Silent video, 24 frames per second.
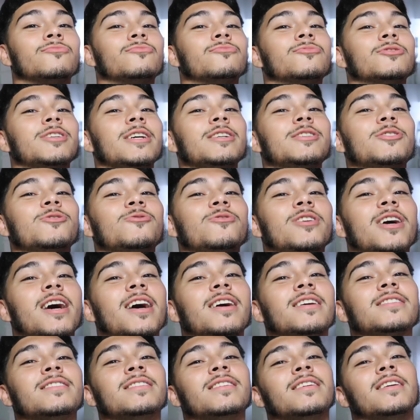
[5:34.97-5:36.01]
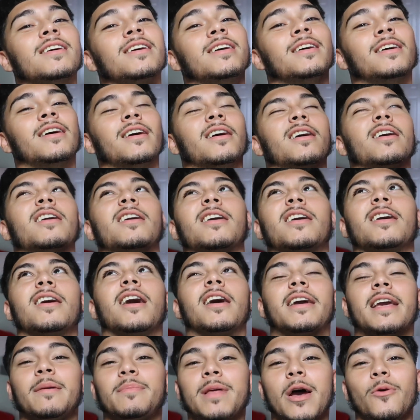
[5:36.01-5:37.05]
Stay tuned, guys. Uh,
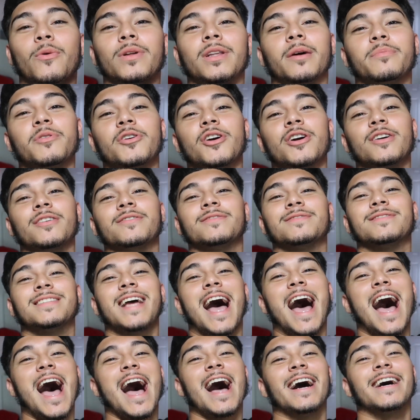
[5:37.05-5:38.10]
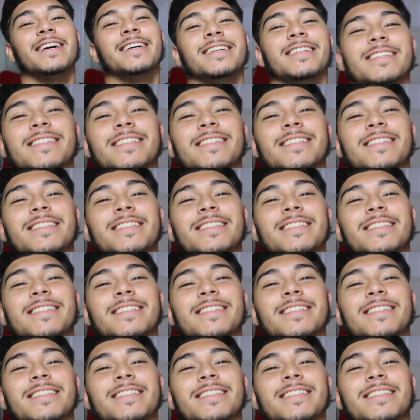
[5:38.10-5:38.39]
keep that wheel up. You're hot.